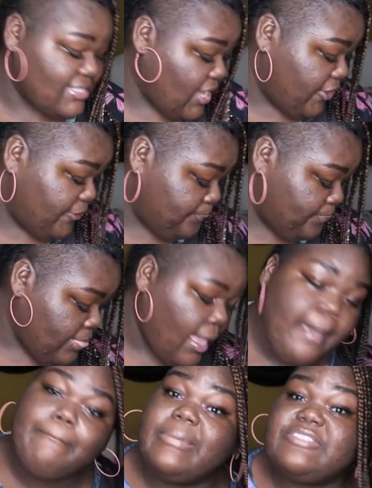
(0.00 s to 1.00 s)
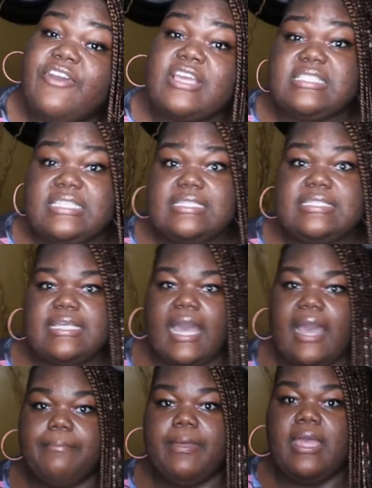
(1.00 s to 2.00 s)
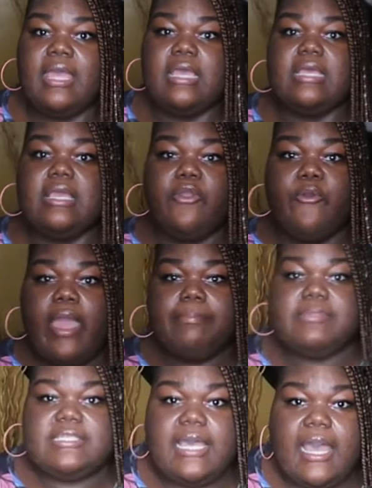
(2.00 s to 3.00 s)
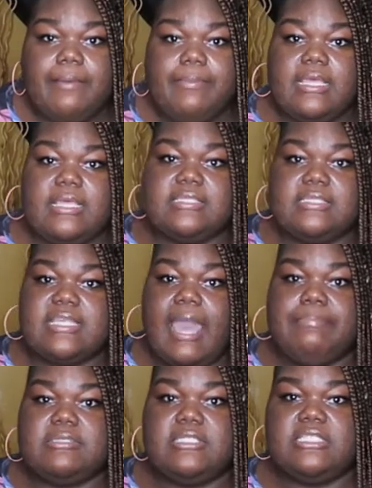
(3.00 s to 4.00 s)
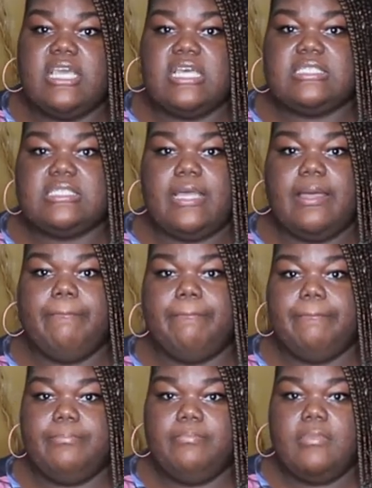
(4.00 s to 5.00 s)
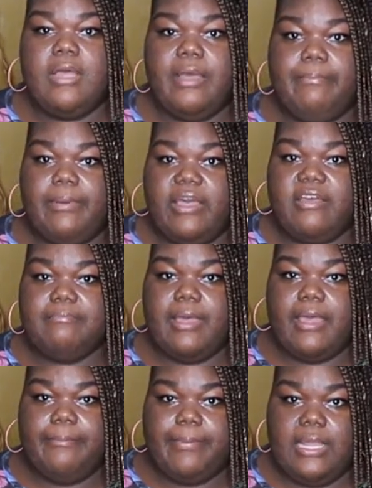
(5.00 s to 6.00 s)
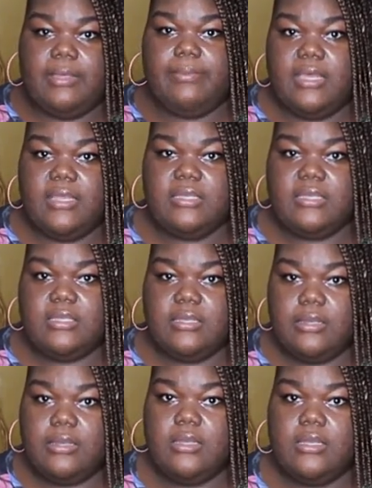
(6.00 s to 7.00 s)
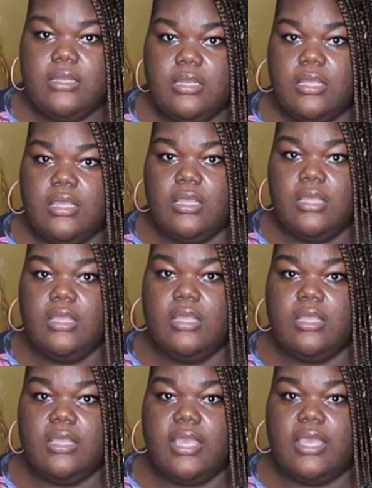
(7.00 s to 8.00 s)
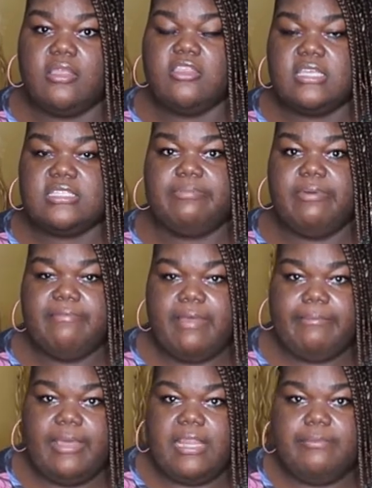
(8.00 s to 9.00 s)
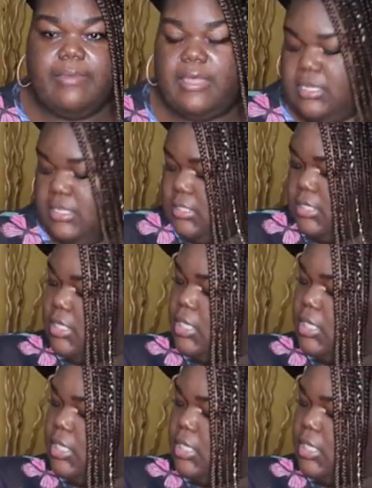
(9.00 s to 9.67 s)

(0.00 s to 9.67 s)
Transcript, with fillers: so as far as this top, crop top, it stops just above my belly button yeah, just above my belly button.